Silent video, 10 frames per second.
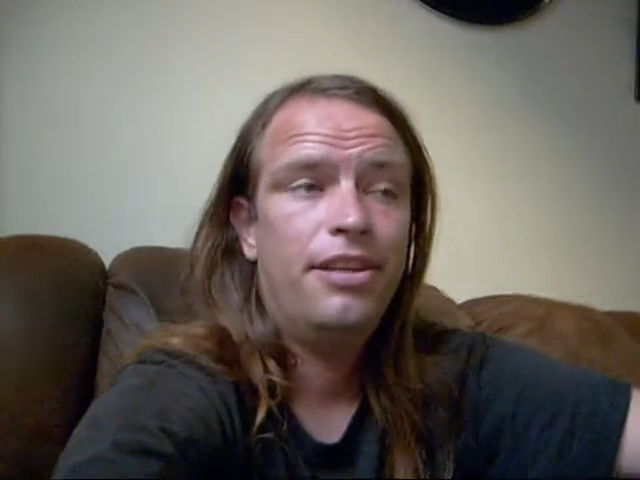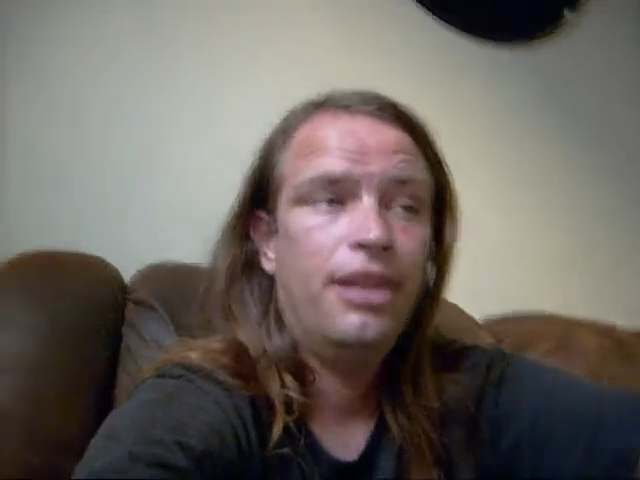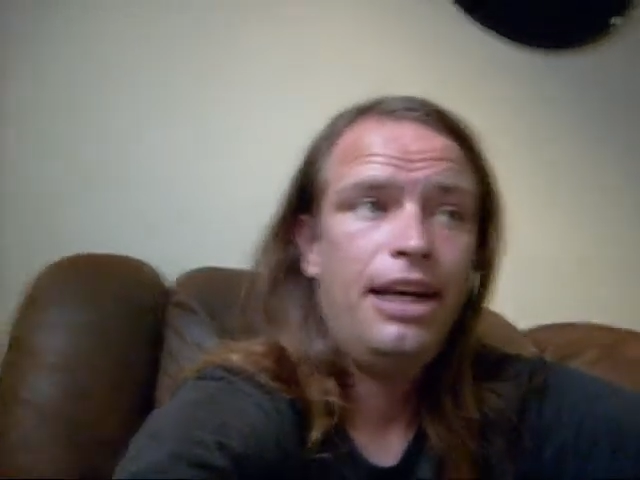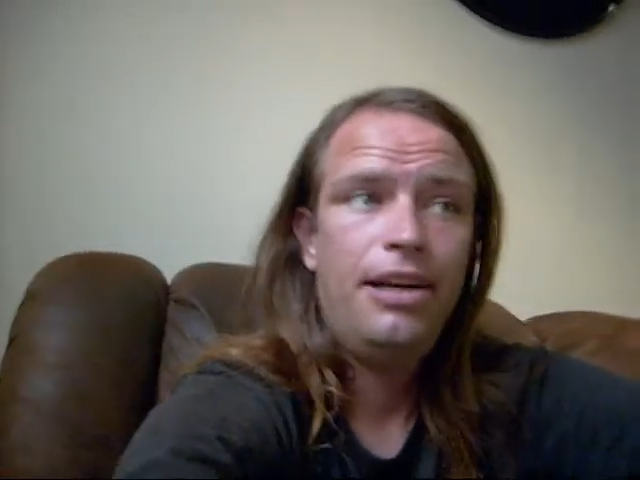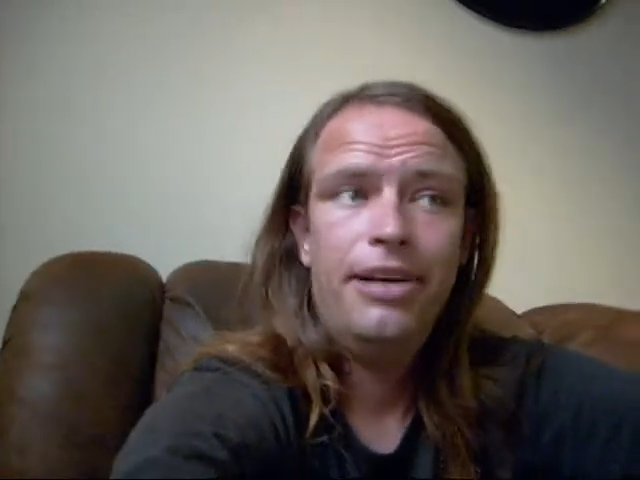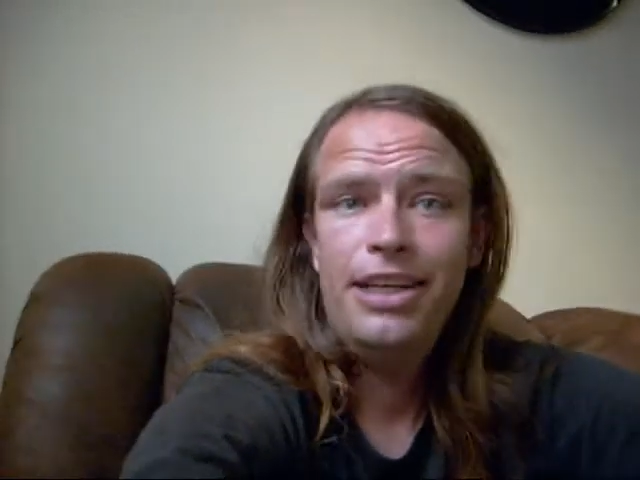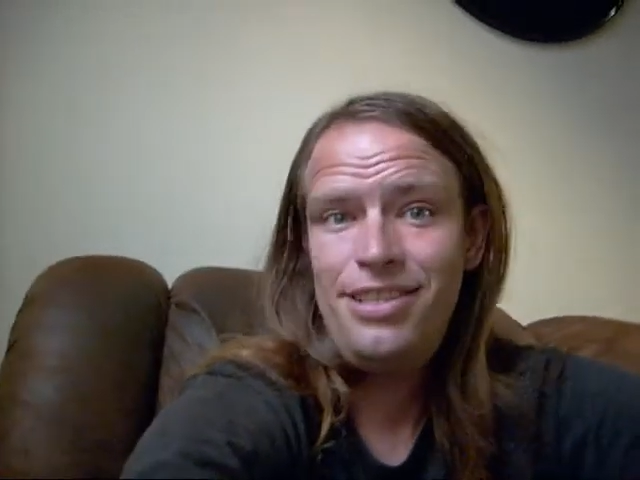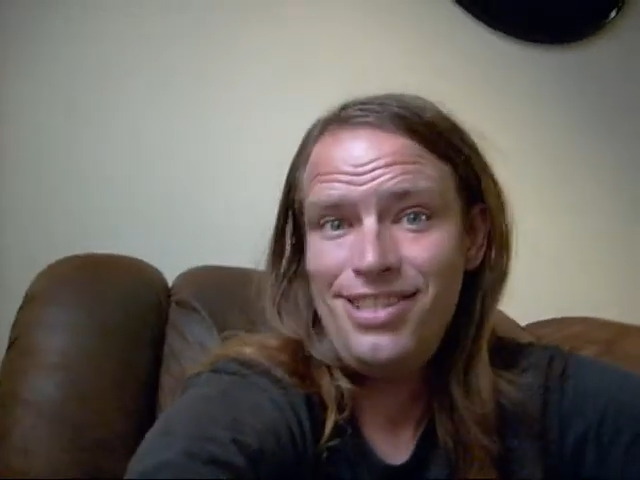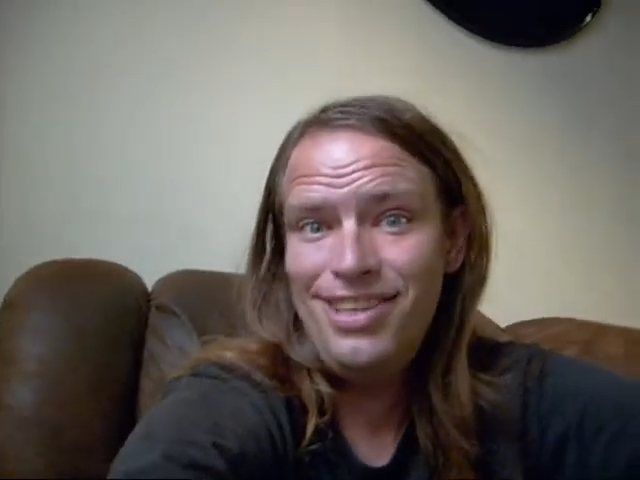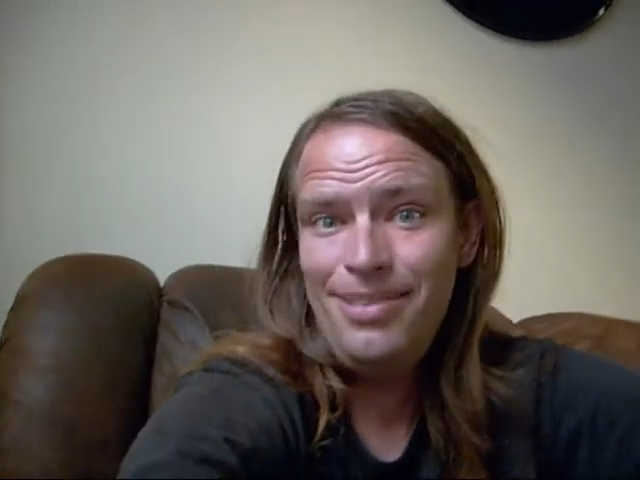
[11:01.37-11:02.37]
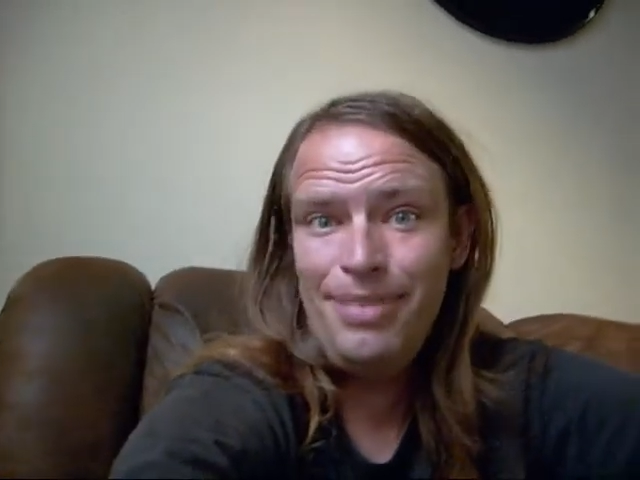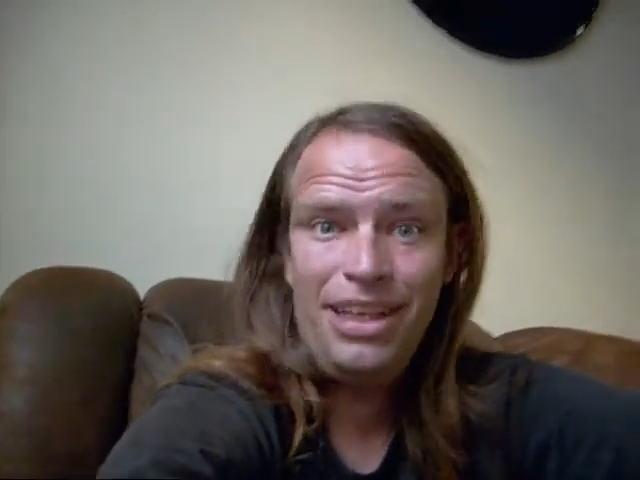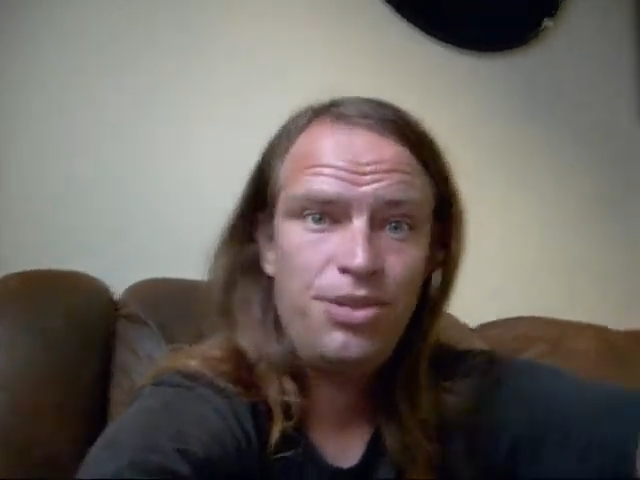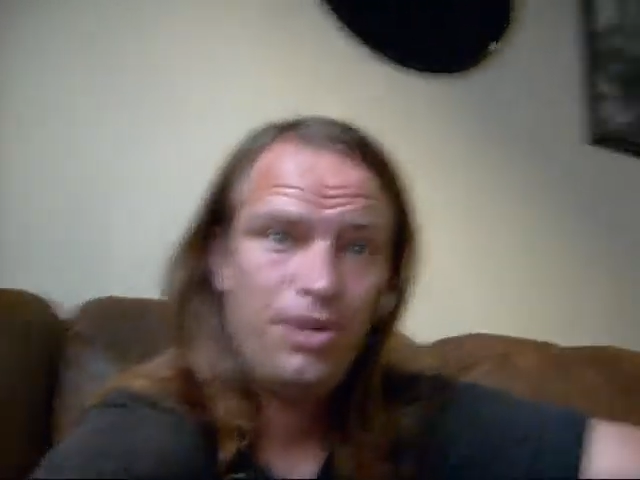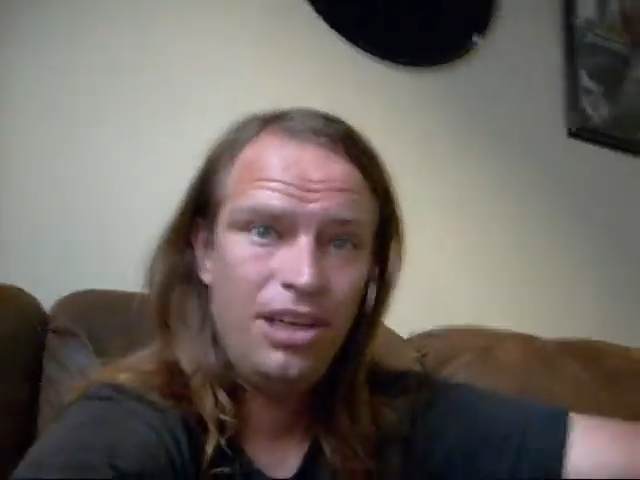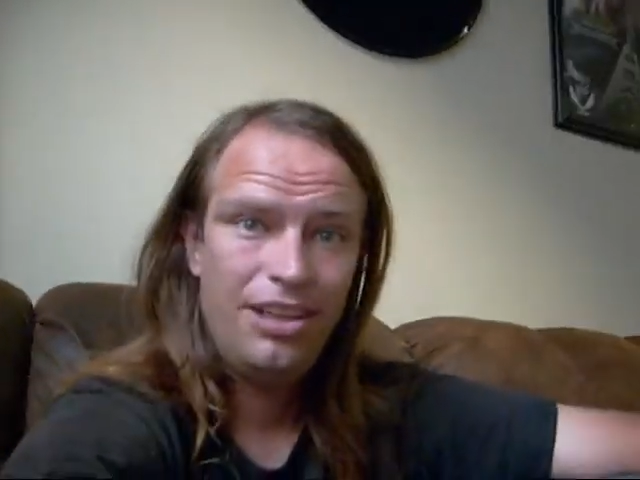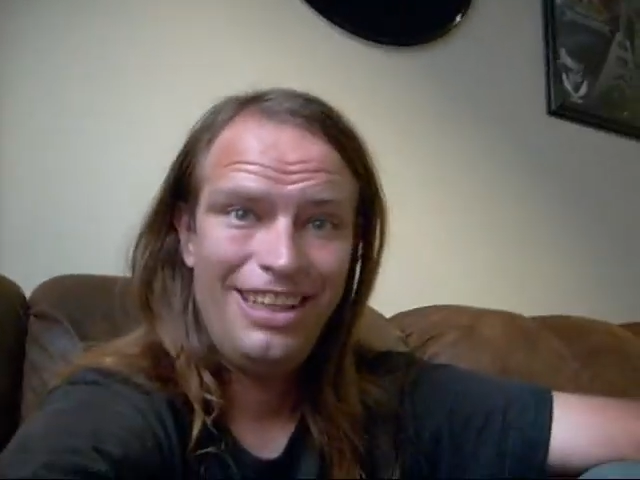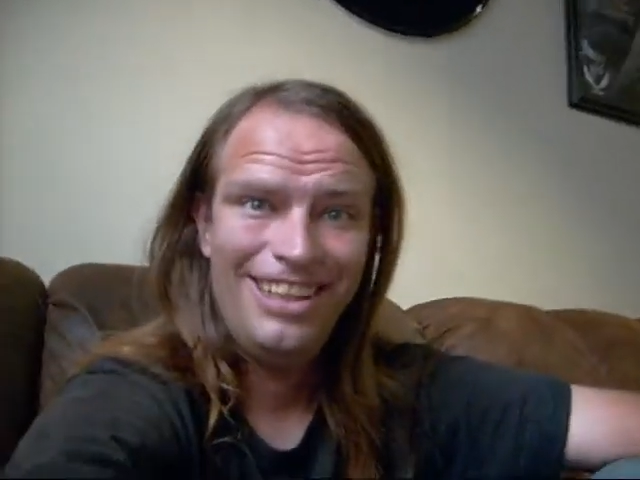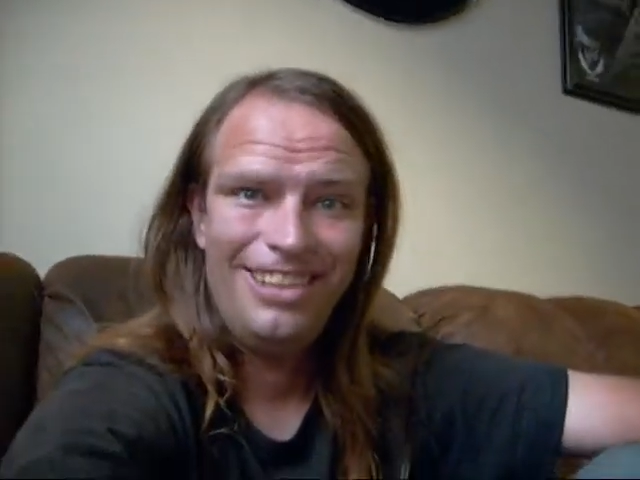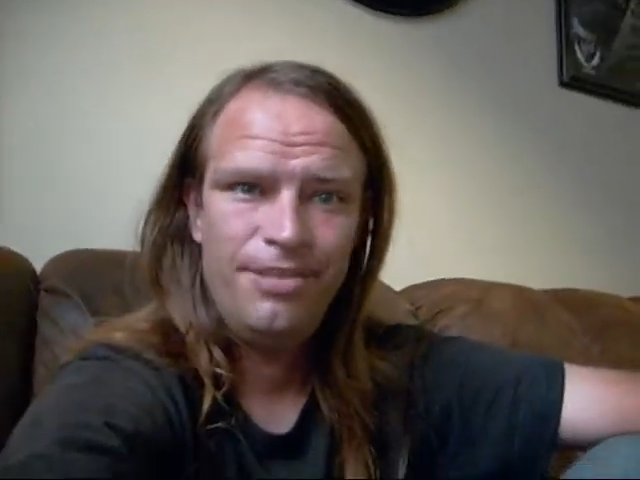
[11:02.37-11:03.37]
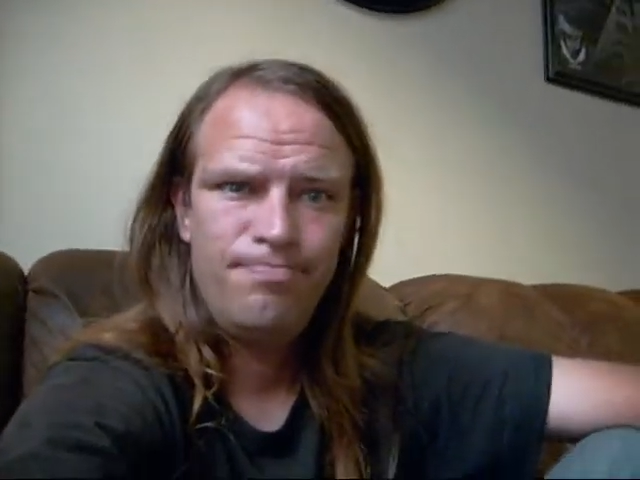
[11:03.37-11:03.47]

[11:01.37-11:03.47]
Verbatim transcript: in there anyway, so might as well, you know,